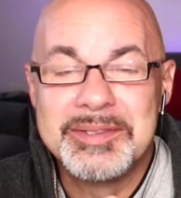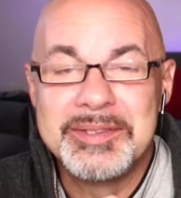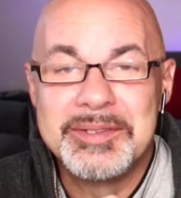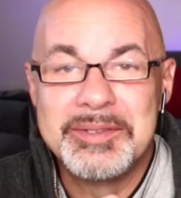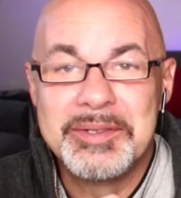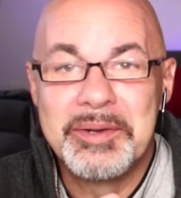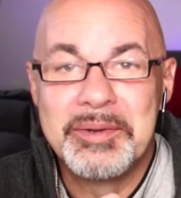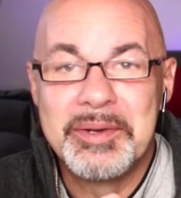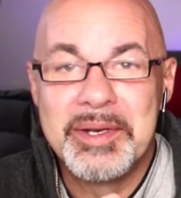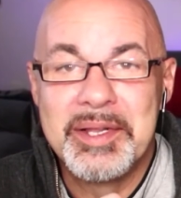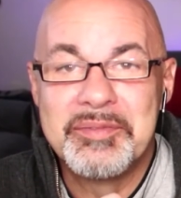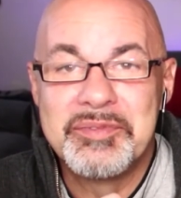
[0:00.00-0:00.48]
You
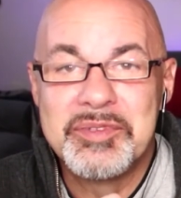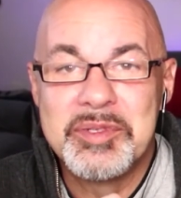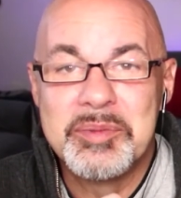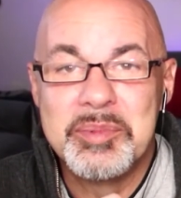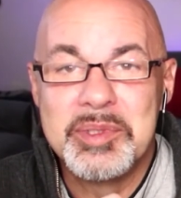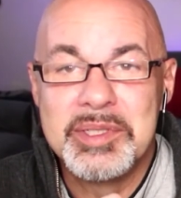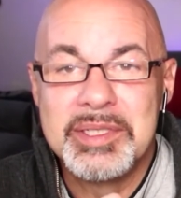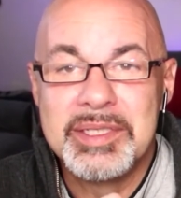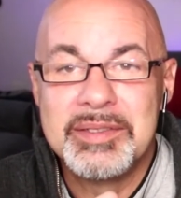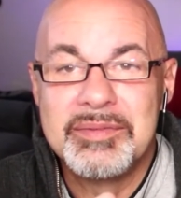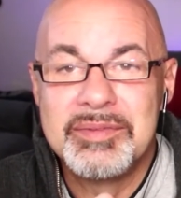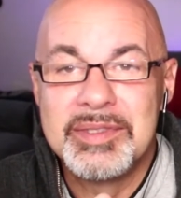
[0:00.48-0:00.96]
don't have to
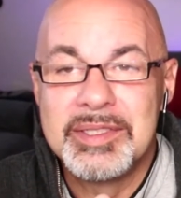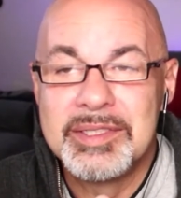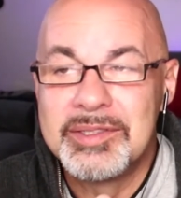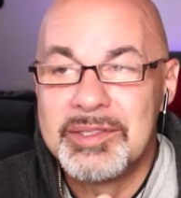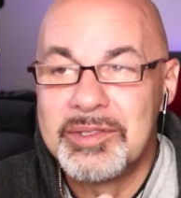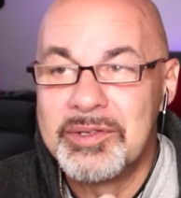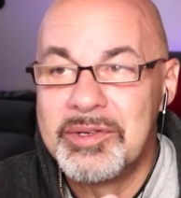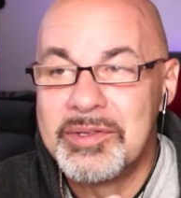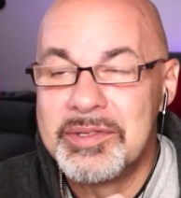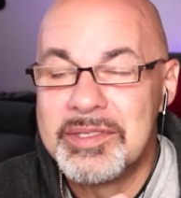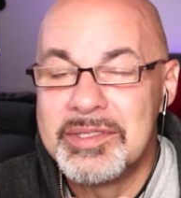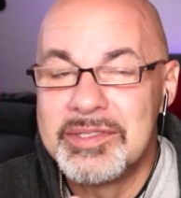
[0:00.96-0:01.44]
believe that
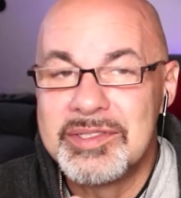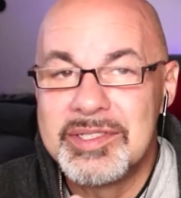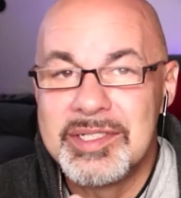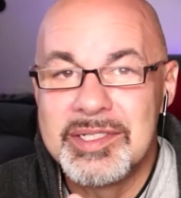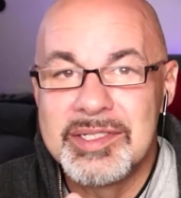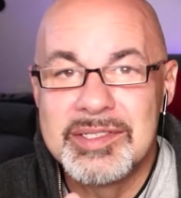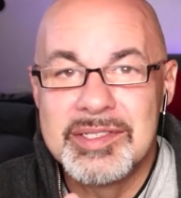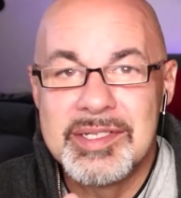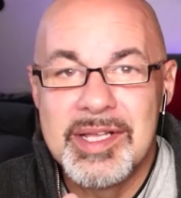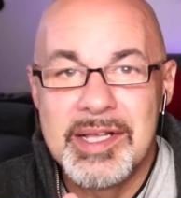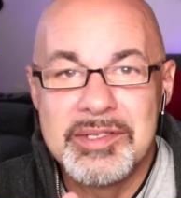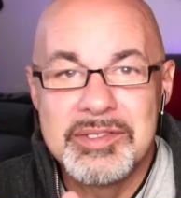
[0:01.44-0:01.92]
the earth is
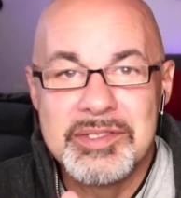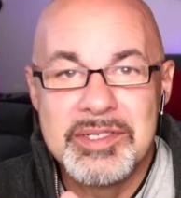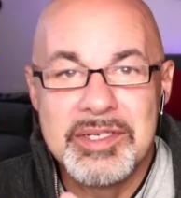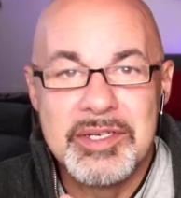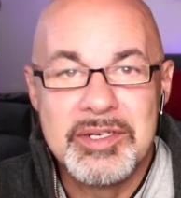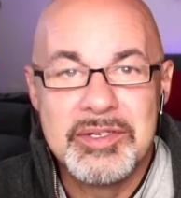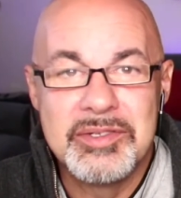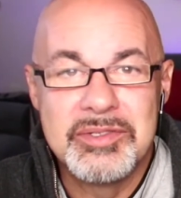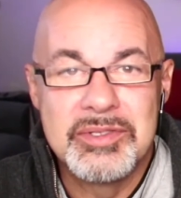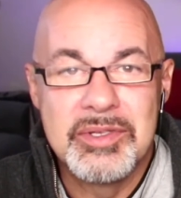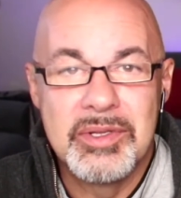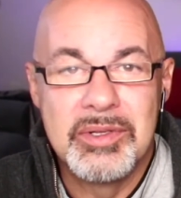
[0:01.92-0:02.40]
6,000
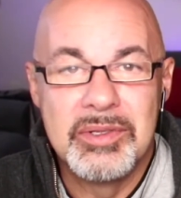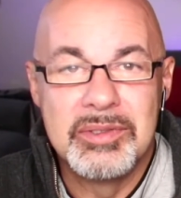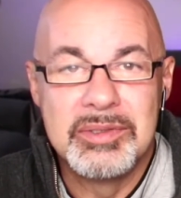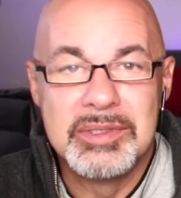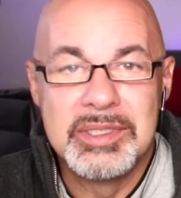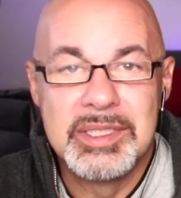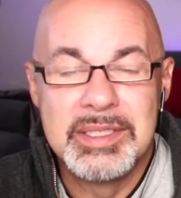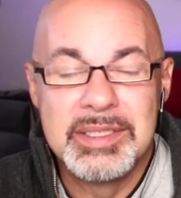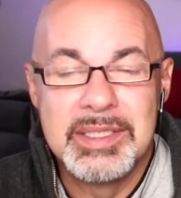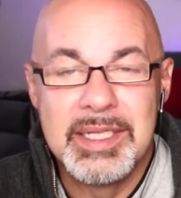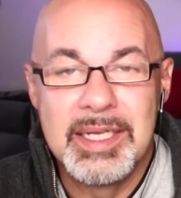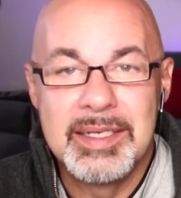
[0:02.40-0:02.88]
years
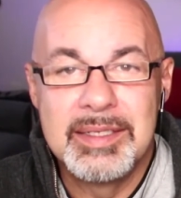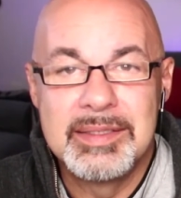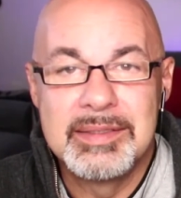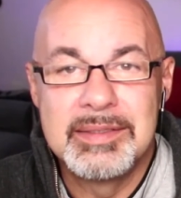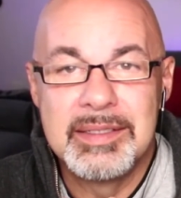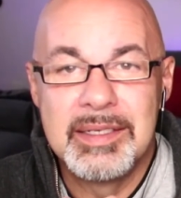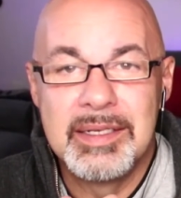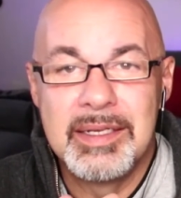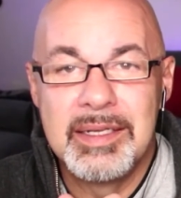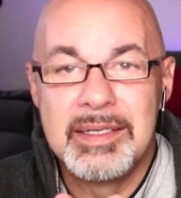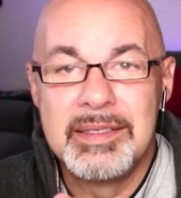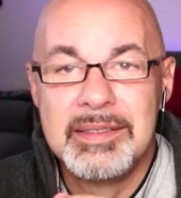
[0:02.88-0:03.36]
old and
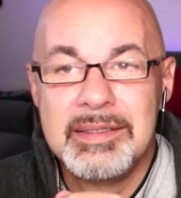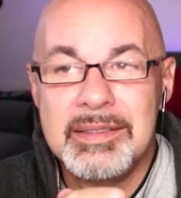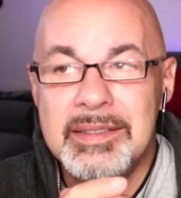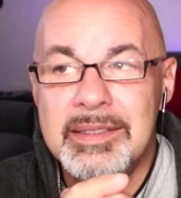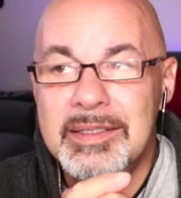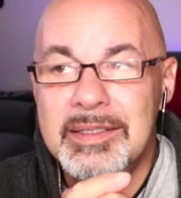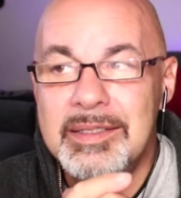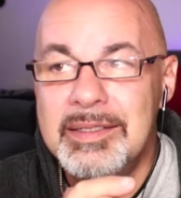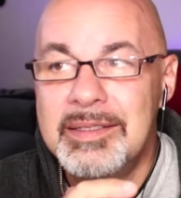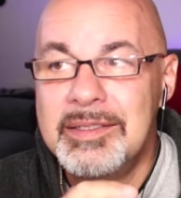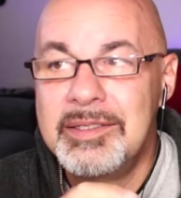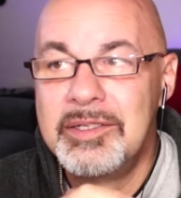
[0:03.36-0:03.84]
that
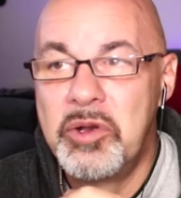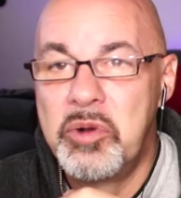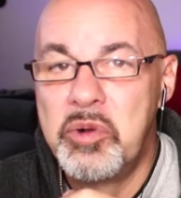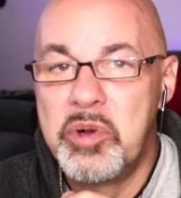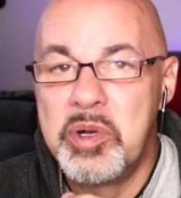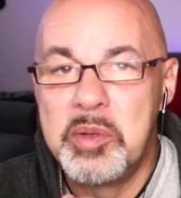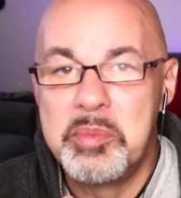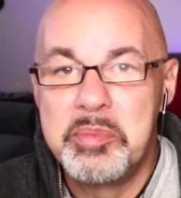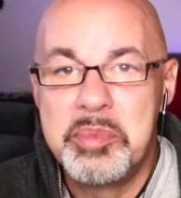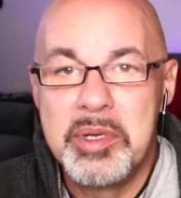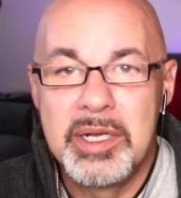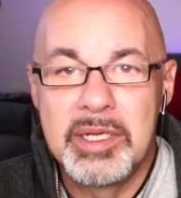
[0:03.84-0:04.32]

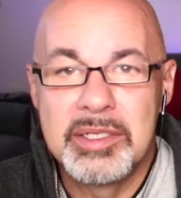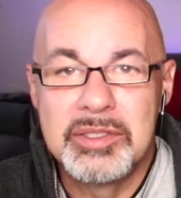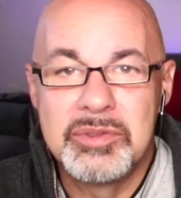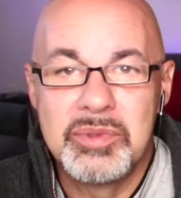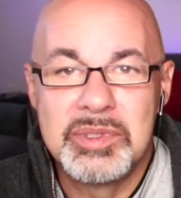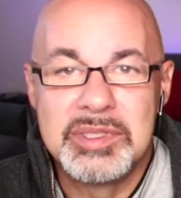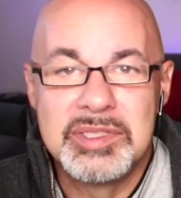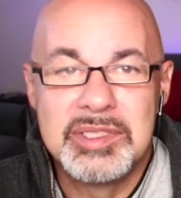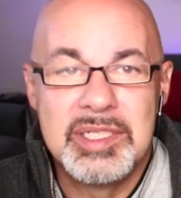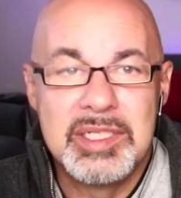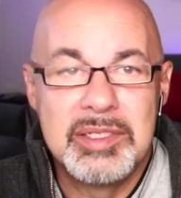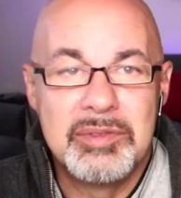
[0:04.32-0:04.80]
Noah bunked
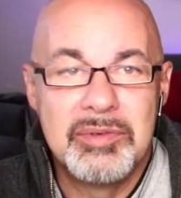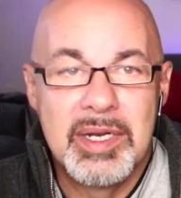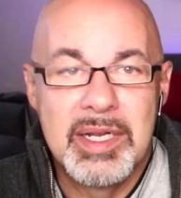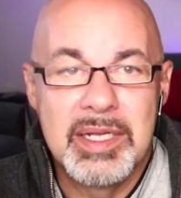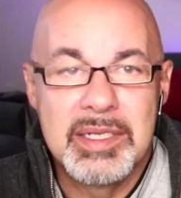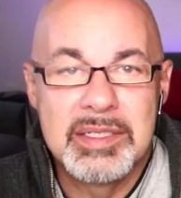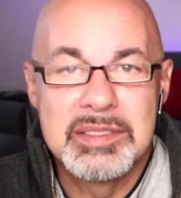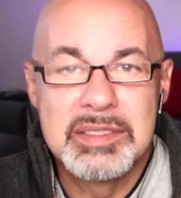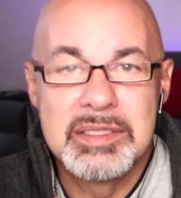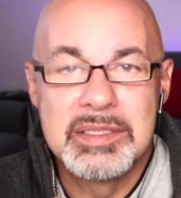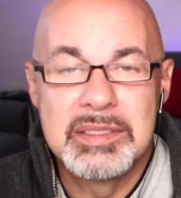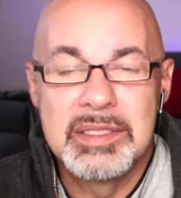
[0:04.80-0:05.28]
with
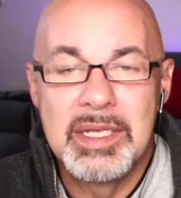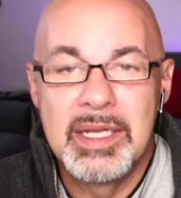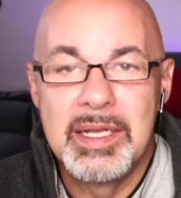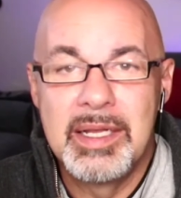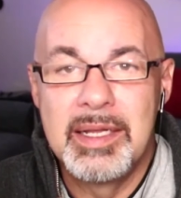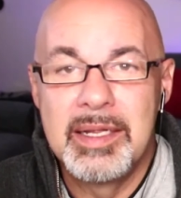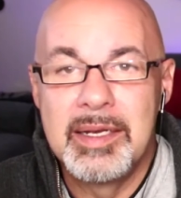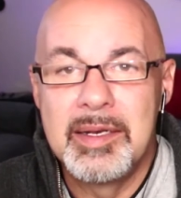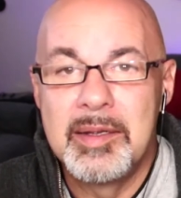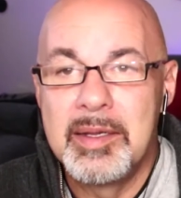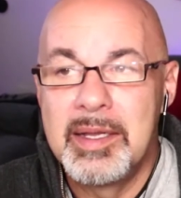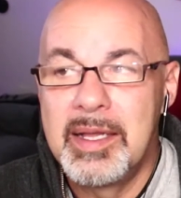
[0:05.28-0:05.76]
T-Rex
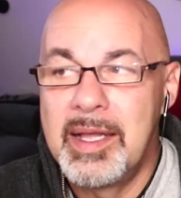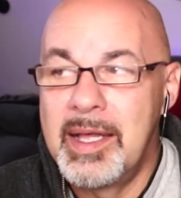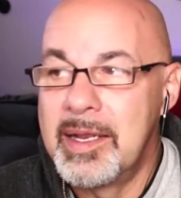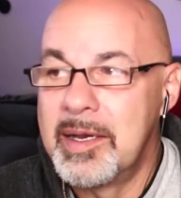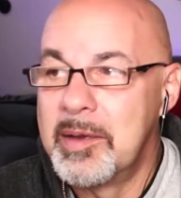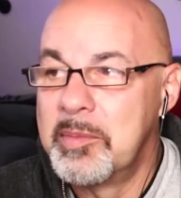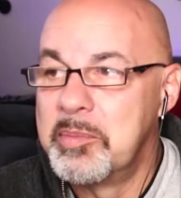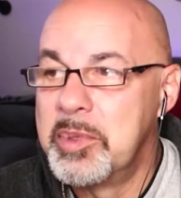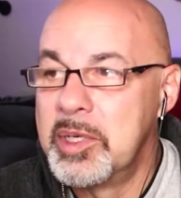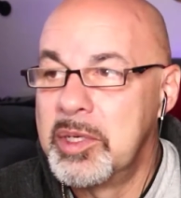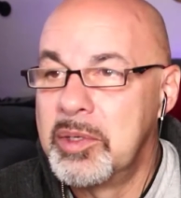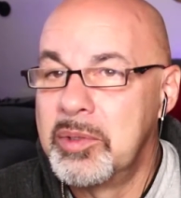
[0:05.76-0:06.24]
on
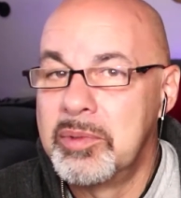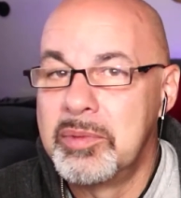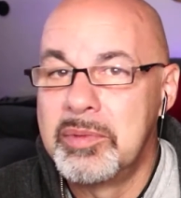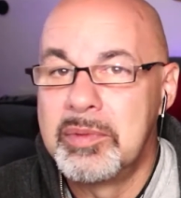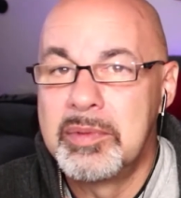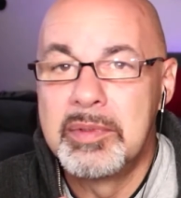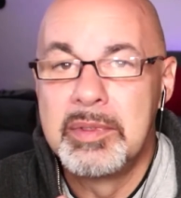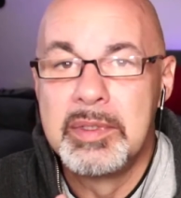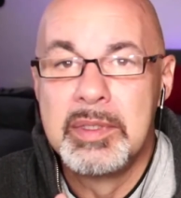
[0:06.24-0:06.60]
a boat,